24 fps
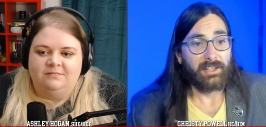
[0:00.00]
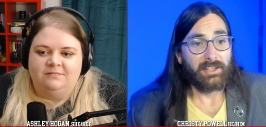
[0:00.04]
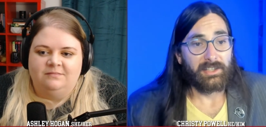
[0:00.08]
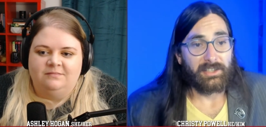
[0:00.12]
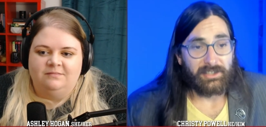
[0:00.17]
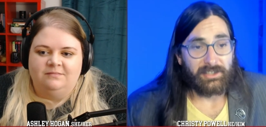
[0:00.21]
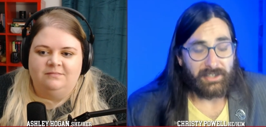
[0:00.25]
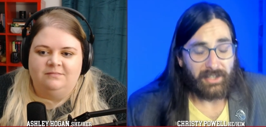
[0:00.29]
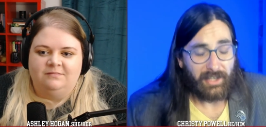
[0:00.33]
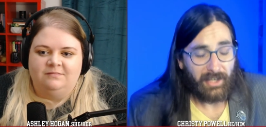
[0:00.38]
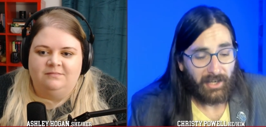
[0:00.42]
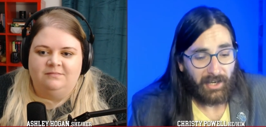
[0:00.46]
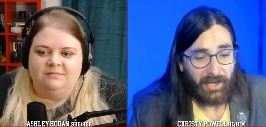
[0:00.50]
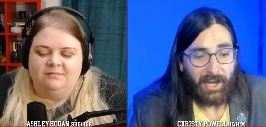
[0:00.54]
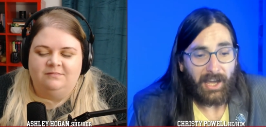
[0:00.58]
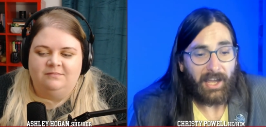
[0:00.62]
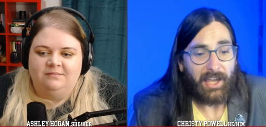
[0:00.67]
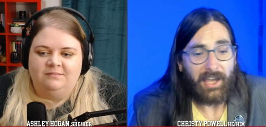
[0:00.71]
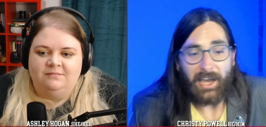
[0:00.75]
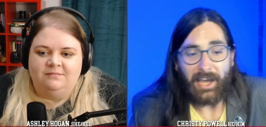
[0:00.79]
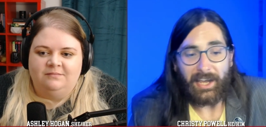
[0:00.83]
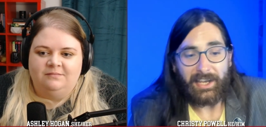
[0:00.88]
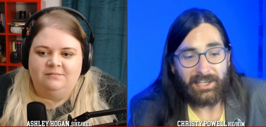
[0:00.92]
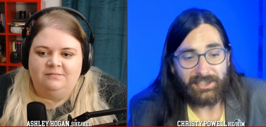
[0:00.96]
Speaker 1: Yeah,
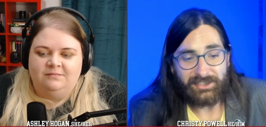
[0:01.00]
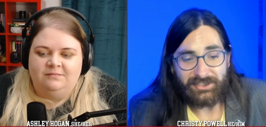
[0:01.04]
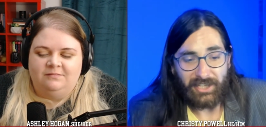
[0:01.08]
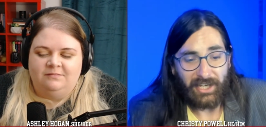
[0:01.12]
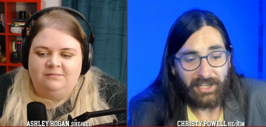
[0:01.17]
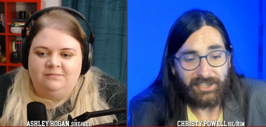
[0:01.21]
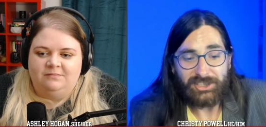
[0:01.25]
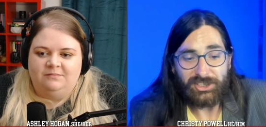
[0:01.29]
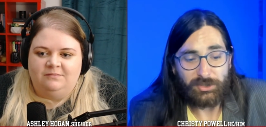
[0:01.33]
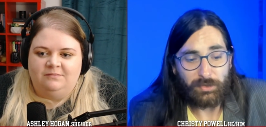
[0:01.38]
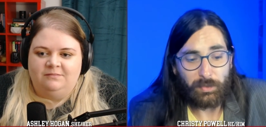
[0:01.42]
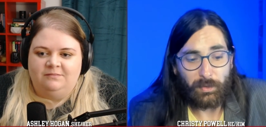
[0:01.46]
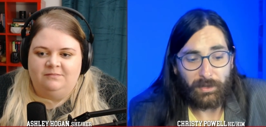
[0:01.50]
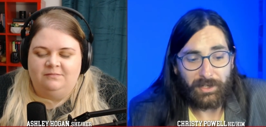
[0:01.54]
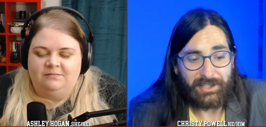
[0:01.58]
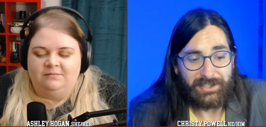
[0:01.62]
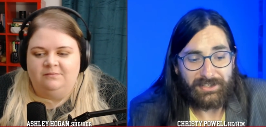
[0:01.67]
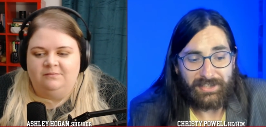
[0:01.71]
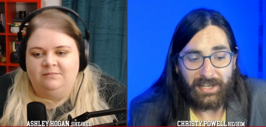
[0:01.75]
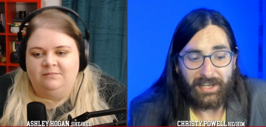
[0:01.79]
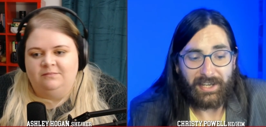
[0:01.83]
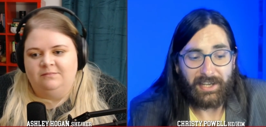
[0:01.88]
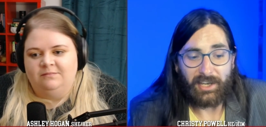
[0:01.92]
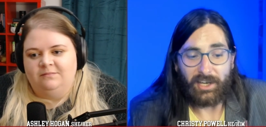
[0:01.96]
I, I, guess I just want
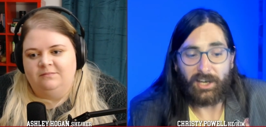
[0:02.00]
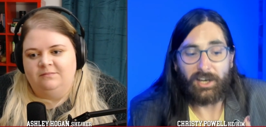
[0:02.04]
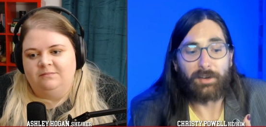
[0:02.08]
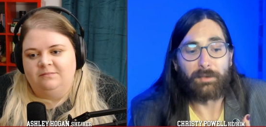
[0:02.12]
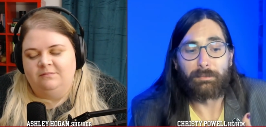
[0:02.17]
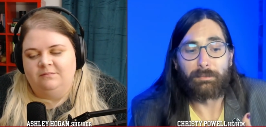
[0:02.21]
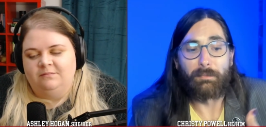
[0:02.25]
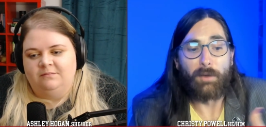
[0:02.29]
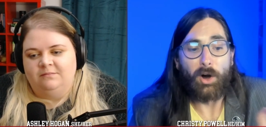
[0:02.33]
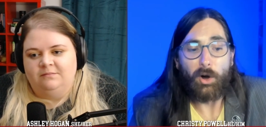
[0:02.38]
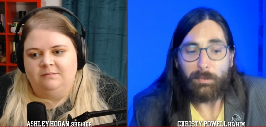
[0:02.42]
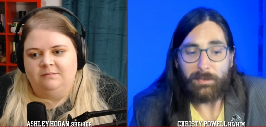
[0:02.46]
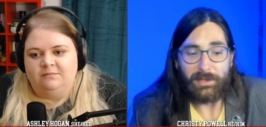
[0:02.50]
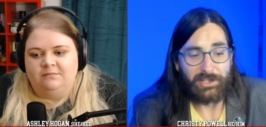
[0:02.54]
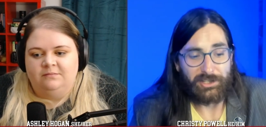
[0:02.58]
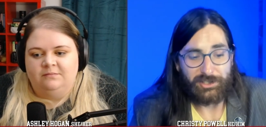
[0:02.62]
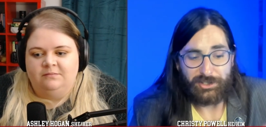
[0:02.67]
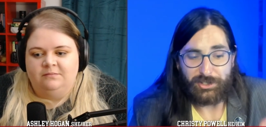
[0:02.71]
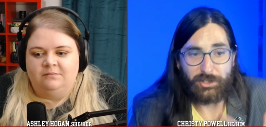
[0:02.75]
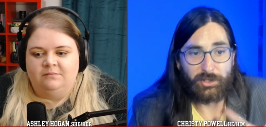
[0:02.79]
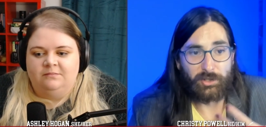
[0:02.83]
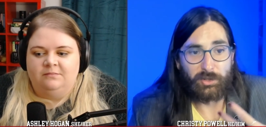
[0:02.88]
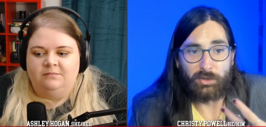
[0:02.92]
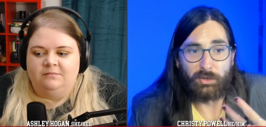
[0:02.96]
to take a moment
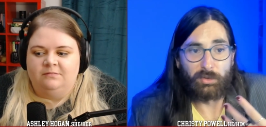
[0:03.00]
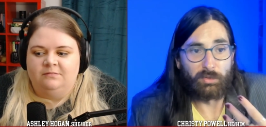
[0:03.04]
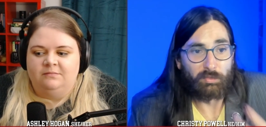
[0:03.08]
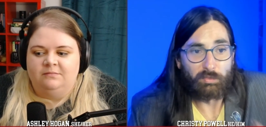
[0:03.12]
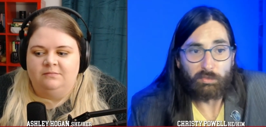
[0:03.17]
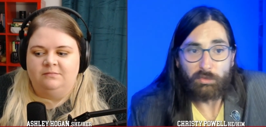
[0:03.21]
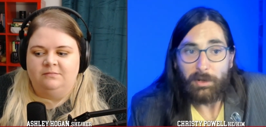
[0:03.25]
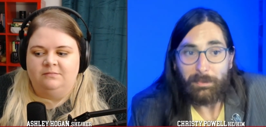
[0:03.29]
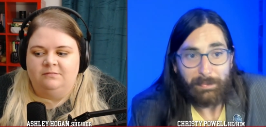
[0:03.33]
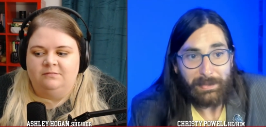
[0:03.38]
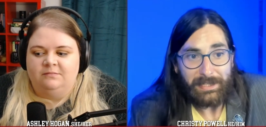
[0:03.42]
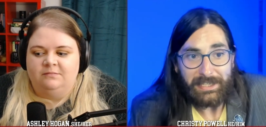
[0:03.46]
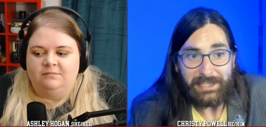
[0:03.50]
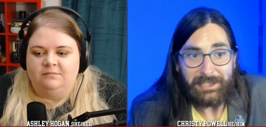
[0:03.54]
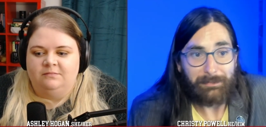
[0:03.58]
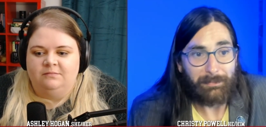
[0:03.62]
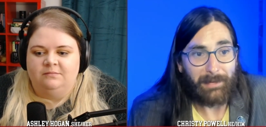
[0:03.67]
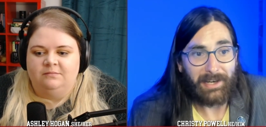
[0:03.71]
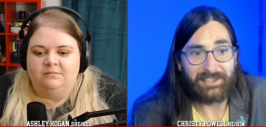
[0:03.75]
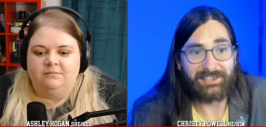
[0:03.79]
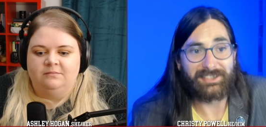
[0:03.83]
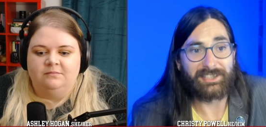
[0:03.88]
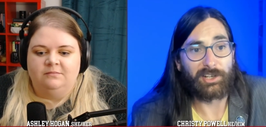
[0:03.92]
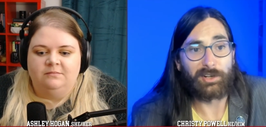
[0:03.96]
to repeat
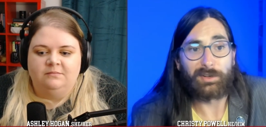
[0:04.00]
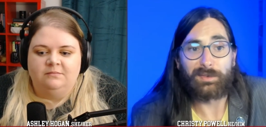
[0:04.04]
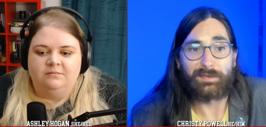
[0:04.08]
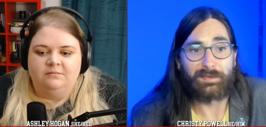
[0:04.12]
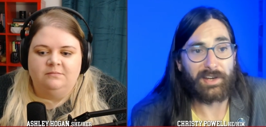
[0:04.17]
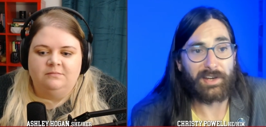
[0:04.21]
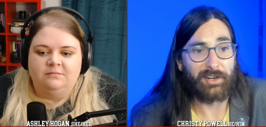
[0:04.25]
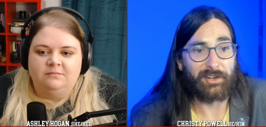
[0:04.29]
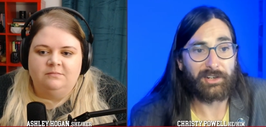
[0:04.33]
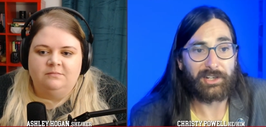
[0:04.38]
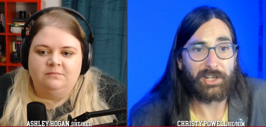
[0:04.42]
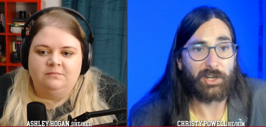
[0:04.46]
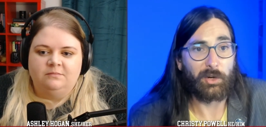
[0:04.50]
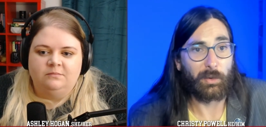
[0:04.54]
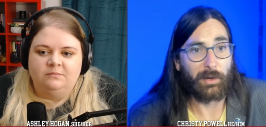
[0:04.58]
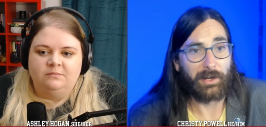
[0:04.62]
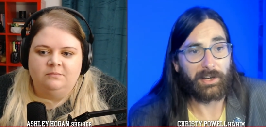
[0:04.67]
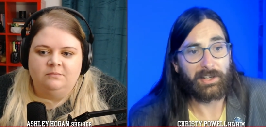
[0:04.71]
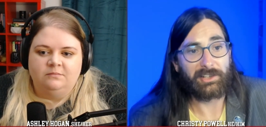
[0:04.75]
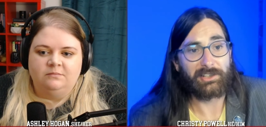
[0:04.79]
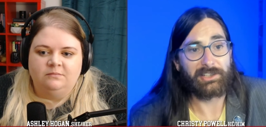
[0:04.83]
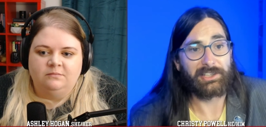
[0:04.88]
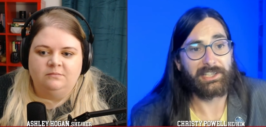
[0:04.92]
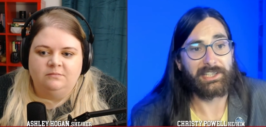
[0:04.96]
myself very
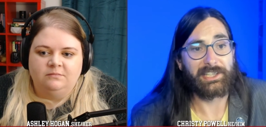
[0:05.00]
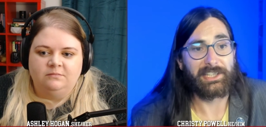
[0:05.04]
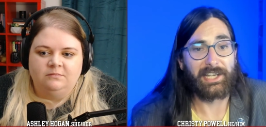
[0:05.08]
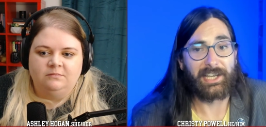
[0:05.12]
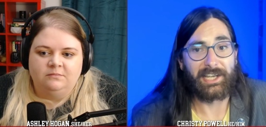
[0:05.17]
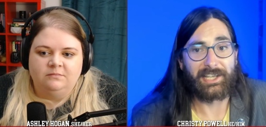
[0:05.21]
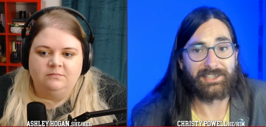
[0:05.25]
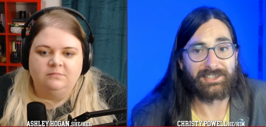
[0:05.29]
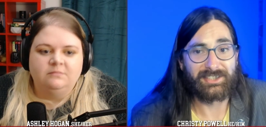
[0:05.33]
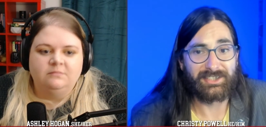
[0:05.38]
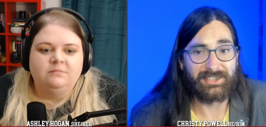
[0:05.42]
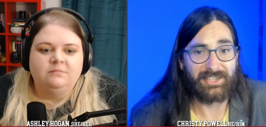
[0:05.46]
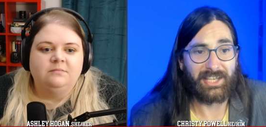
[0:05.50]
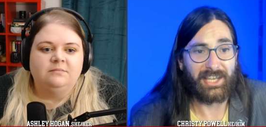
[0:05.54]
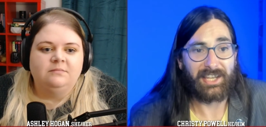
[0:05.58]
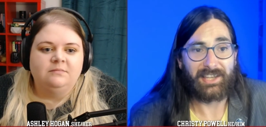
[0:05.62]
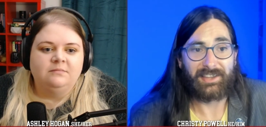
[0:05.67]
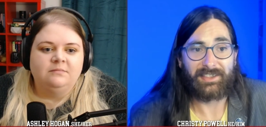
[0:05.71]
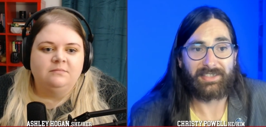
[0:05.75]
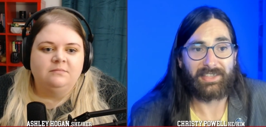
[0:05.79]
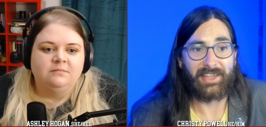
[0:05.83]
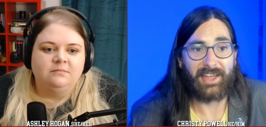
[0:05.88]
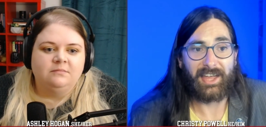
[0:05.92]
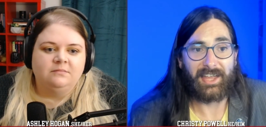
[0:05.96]
quickly and
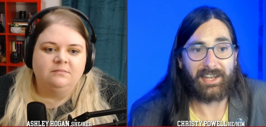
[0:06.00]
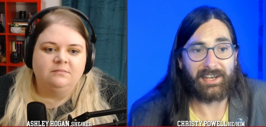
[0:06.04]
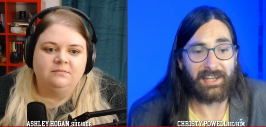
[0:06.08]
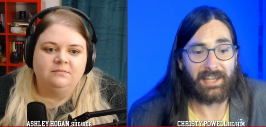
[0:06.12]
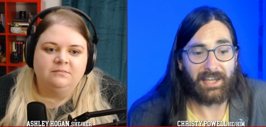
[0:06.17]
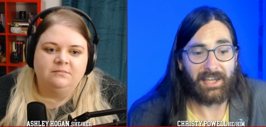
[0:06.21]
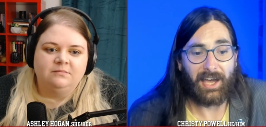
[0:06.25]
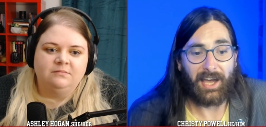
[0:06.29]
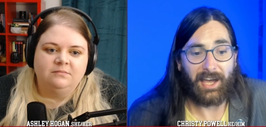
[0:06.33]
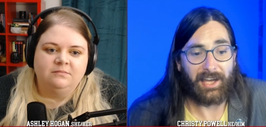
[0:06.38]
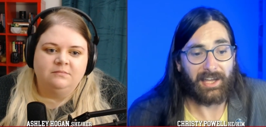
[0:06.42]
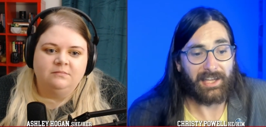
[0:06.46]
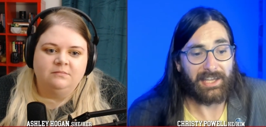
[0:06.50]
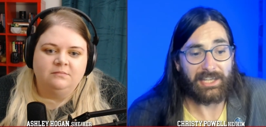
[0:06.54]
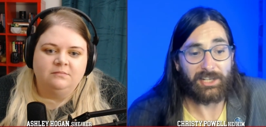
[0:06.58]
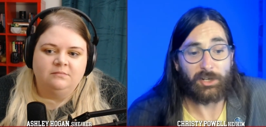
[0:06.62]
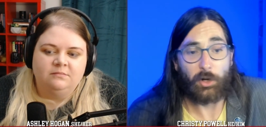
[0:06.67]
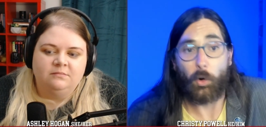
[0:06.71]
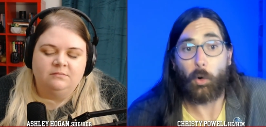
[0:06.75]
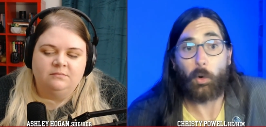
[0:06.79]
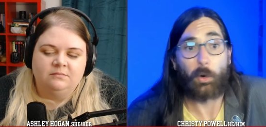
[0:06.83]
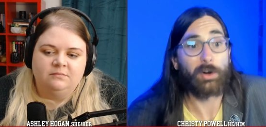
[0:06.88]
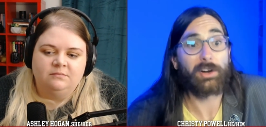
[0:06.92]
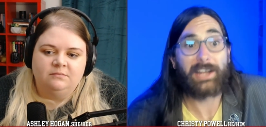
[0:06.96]
say that uh, an
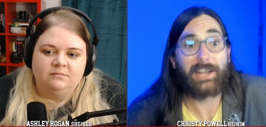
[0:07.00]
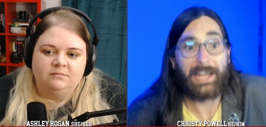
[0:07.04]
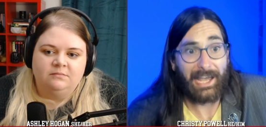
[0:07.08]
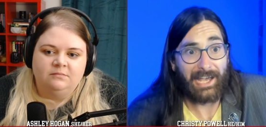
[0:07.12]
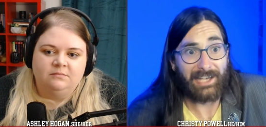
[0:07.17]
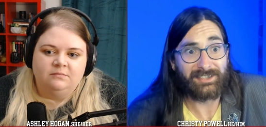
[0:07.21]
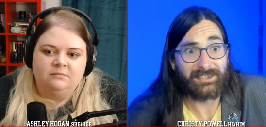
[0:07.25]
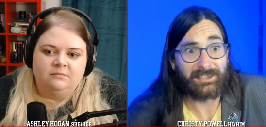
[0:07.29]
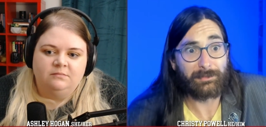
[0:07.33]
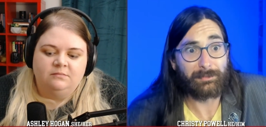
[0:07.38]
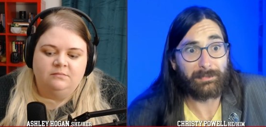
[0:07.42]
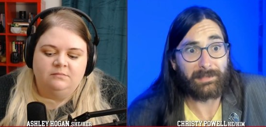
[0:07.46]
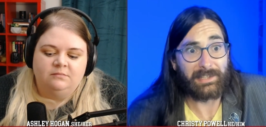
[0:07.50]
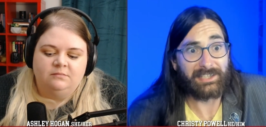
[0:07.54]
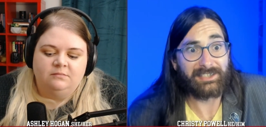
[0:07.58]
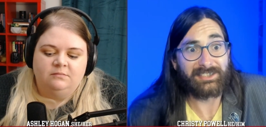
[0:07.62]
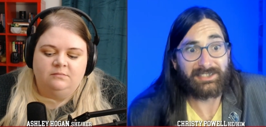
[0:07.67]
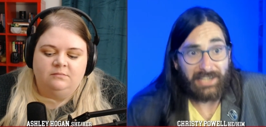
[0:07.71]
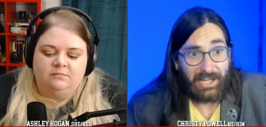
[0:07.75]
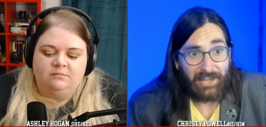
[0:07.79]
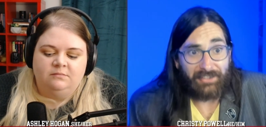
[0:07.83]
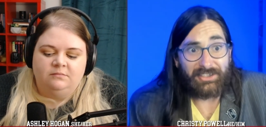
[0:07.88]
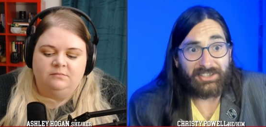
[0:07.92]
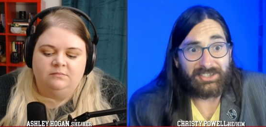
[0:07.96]
orgasm
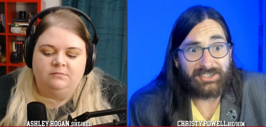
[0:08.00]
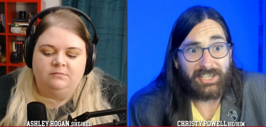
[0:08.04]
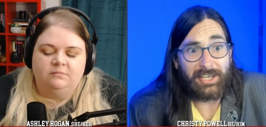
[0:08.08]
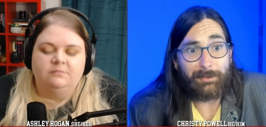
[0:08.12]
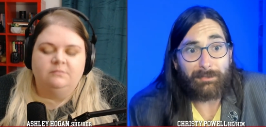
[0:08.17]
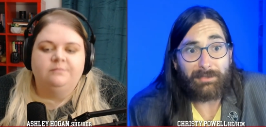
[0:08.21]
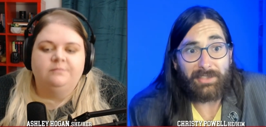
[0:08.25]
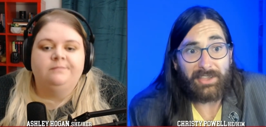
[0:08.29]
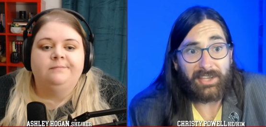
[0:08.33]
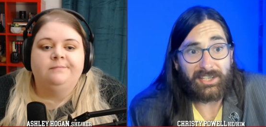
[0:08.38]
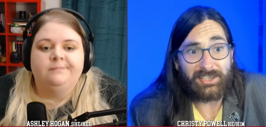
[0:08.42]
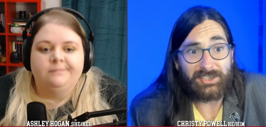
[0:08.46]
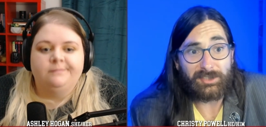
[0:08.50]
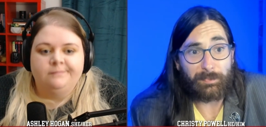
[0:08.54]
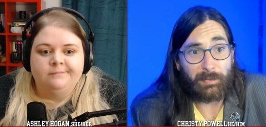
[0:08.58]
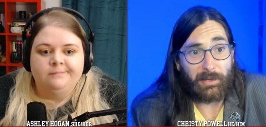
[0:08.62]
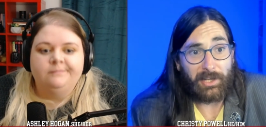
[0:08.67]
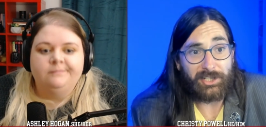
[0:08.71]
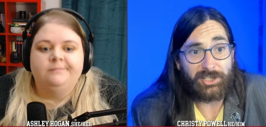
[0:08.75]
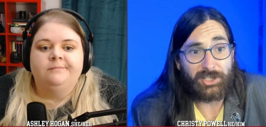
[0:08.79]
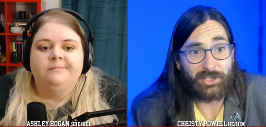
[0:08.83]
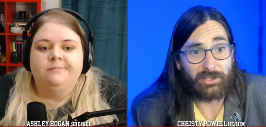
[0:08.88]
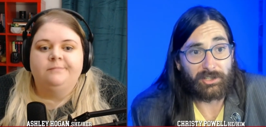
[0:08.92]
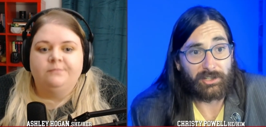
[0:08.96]
is not the same thing as
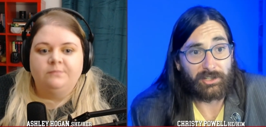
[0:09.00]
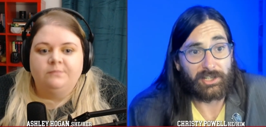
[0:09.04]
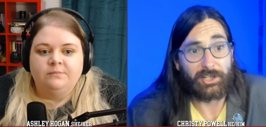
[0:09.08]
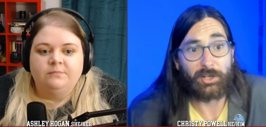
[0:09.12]
pleasure. An